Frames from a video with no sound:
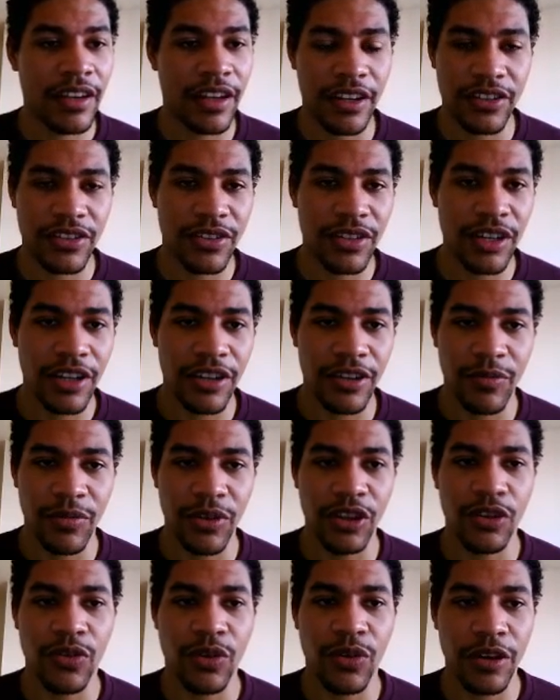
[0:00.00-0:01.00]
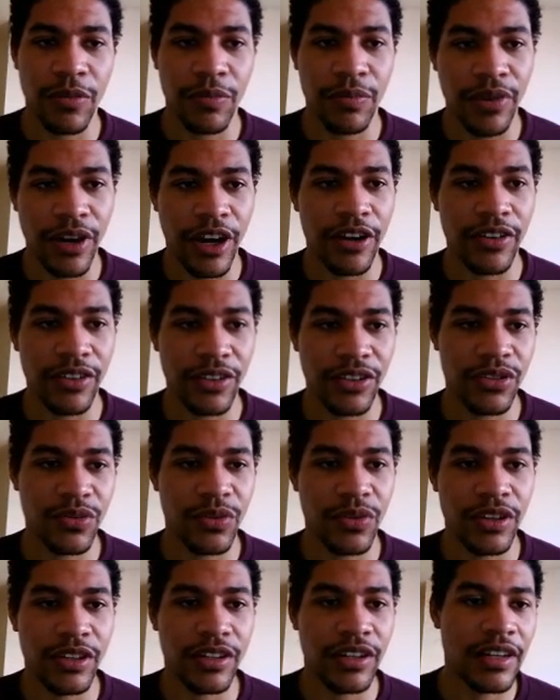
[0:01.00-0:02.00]
So yeah, I'm really quite proud of this
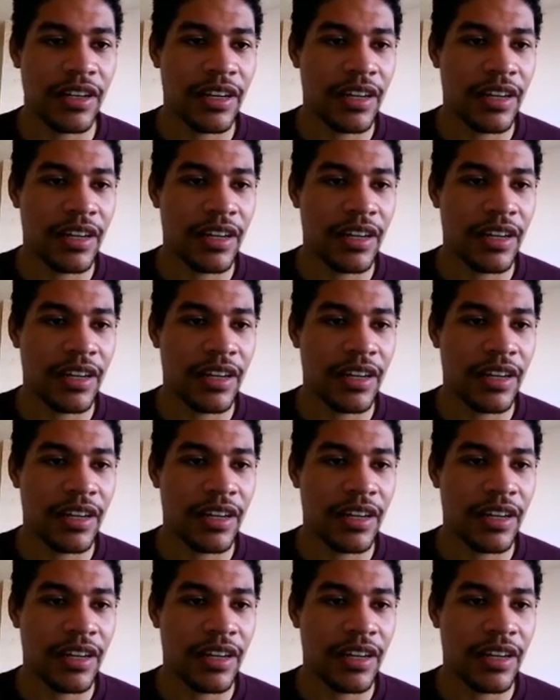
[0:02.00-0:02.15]
one.